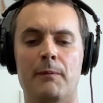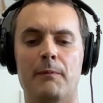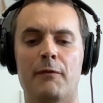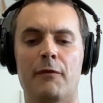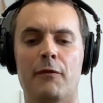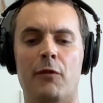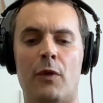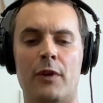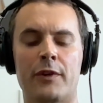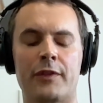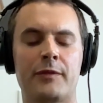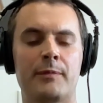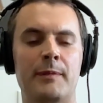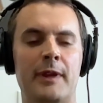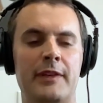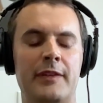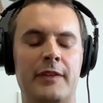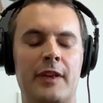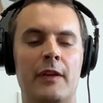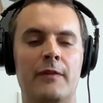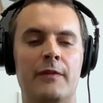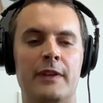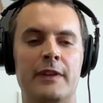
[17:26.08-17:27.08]
forced
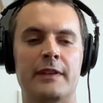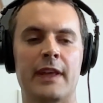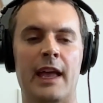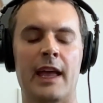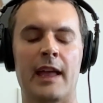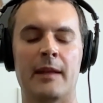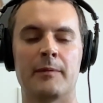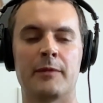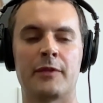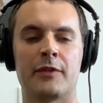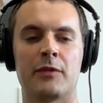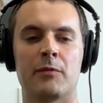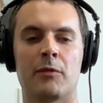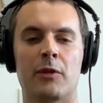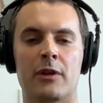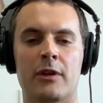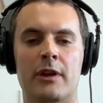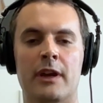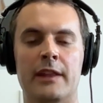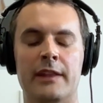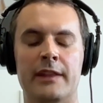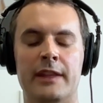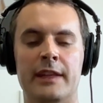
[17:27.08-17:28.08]
myself at times to
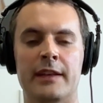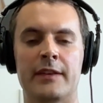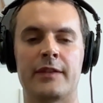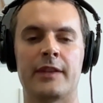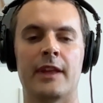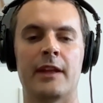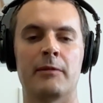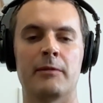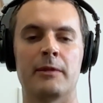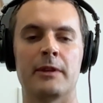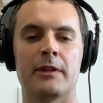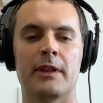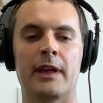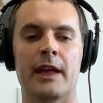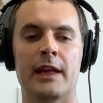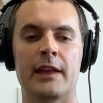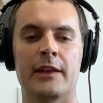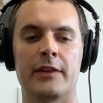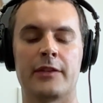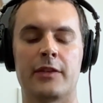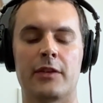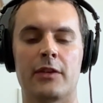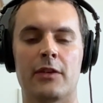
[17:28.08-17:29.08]
work on things that I
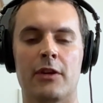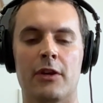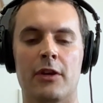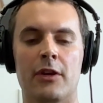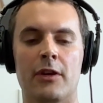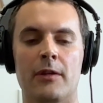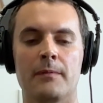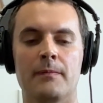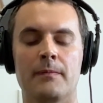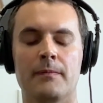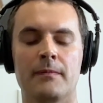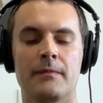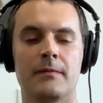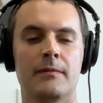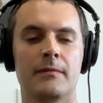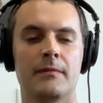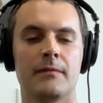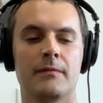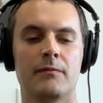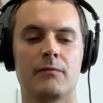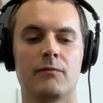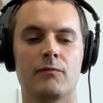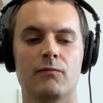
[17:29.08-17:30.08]
realize are
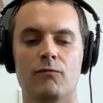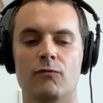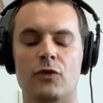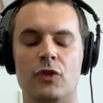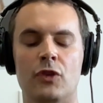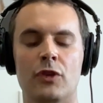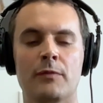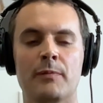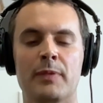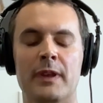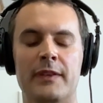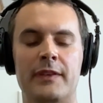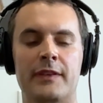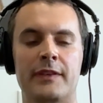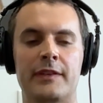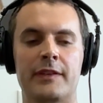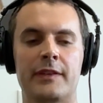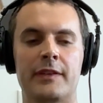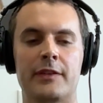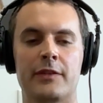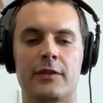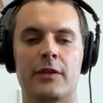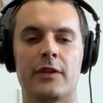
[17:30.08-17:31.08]
good
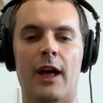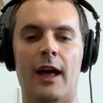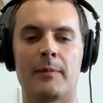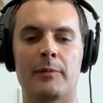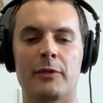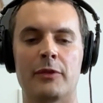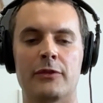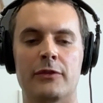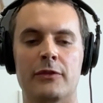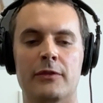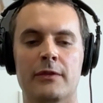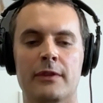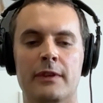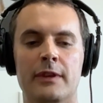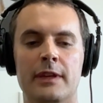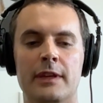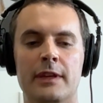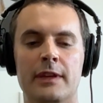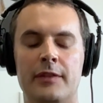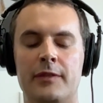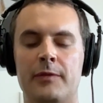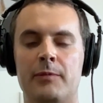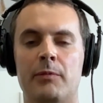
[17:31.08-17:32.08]
businesses, good
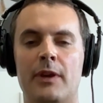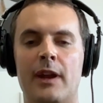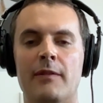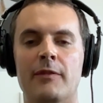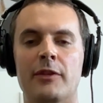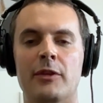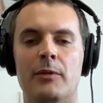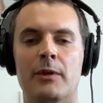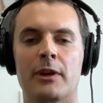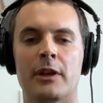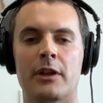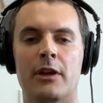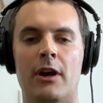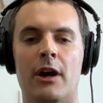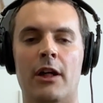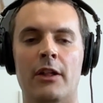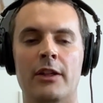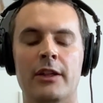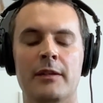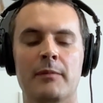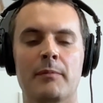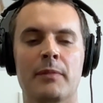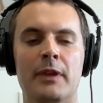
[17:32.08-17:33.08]
opportunities, whatever you want to
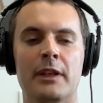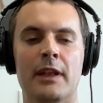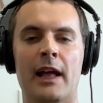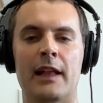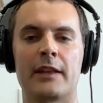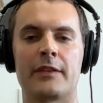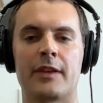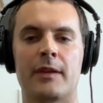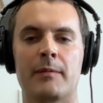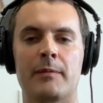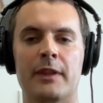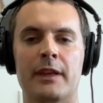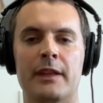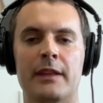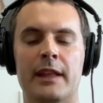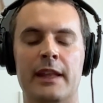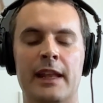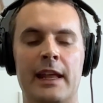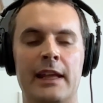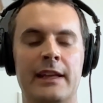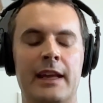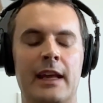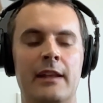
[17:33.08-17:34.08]
call it, but not something
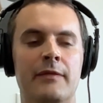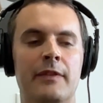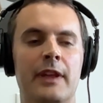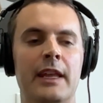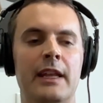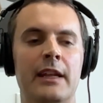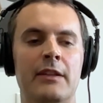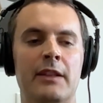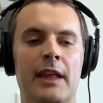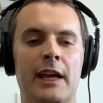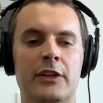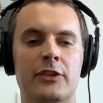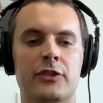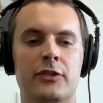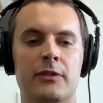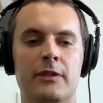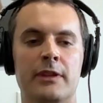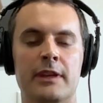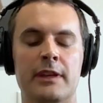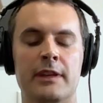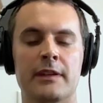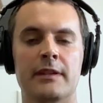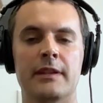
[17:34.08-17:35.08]
that I kind of
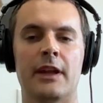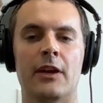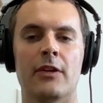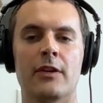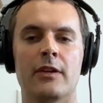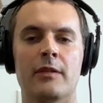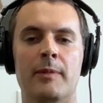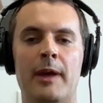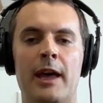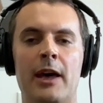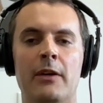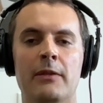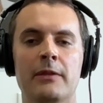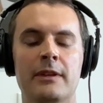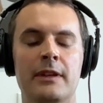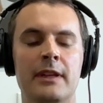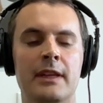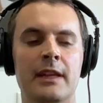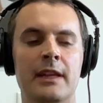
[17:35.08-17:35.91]
intellectually cared about.